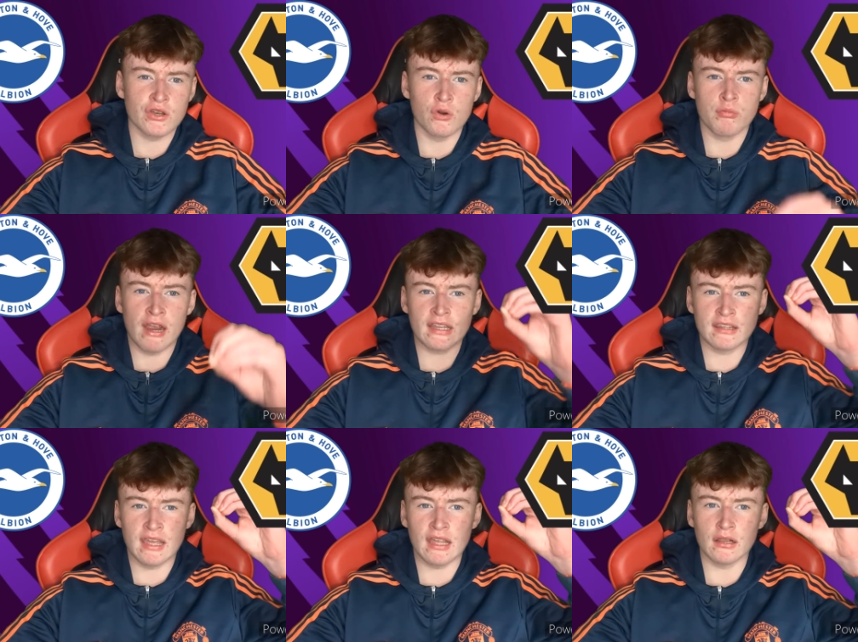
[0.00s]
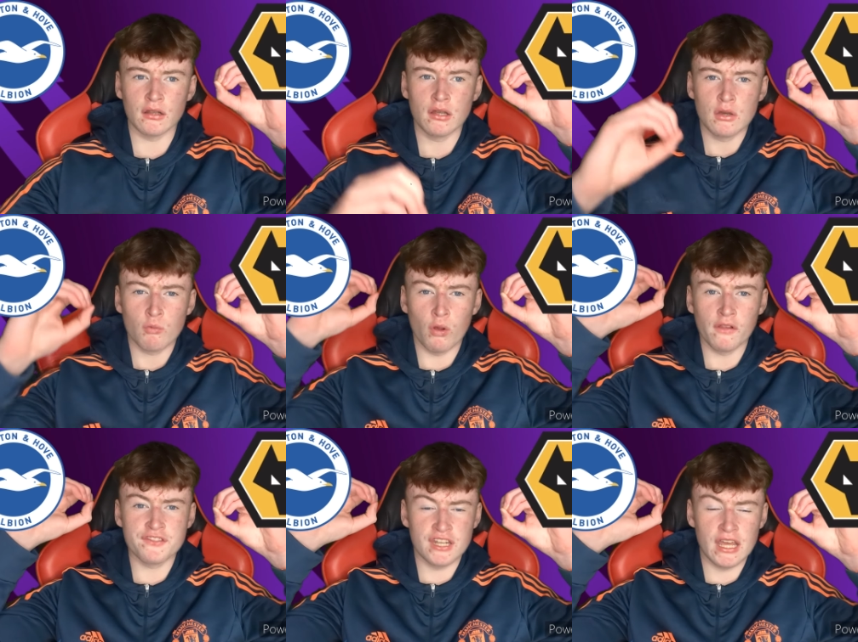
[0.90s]
So Brighton nil,
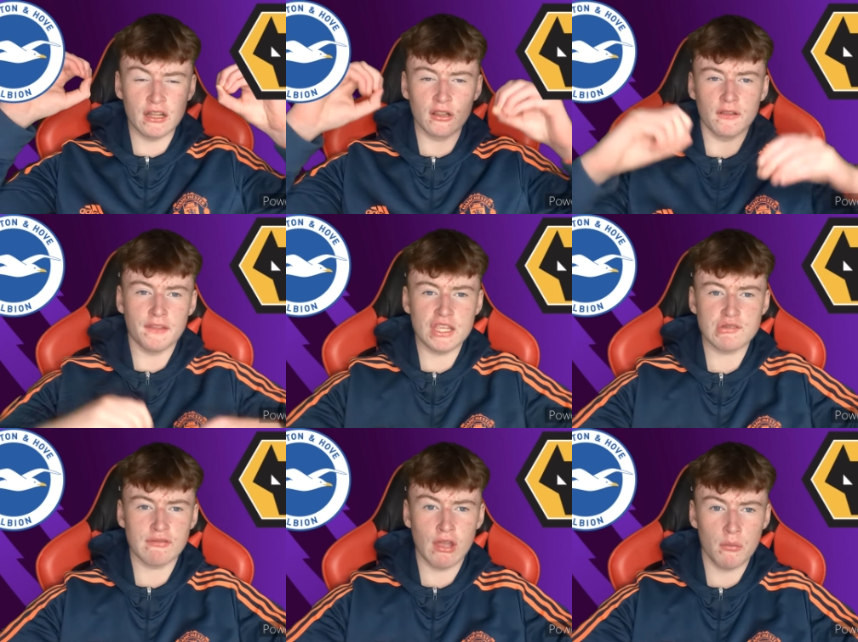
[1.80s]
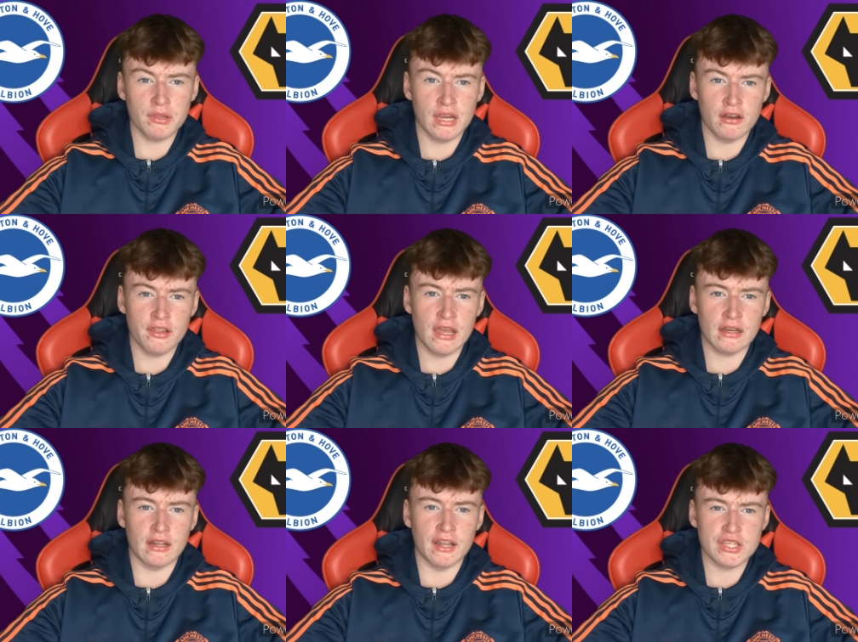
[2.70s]
Wolves nil. That's what I've gone with here
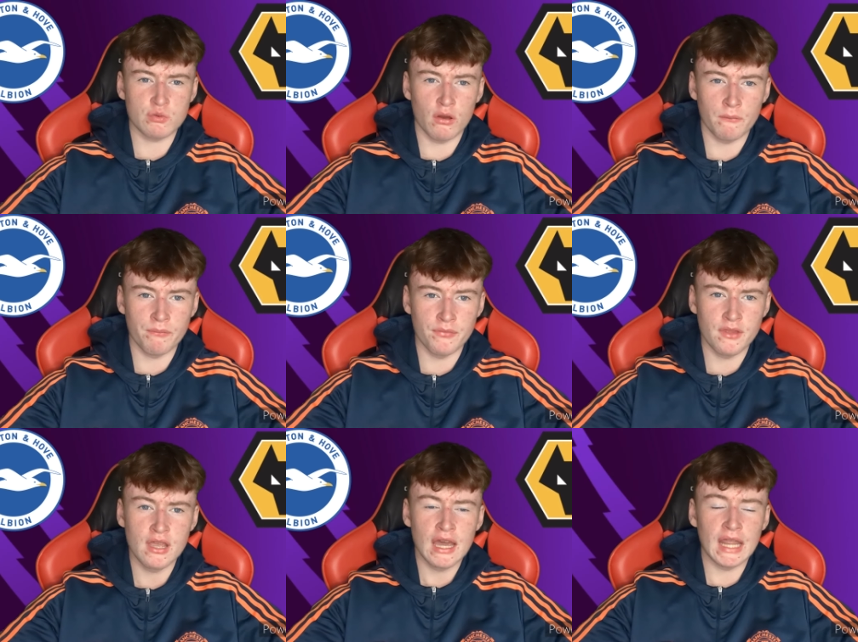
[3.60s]
then in this one.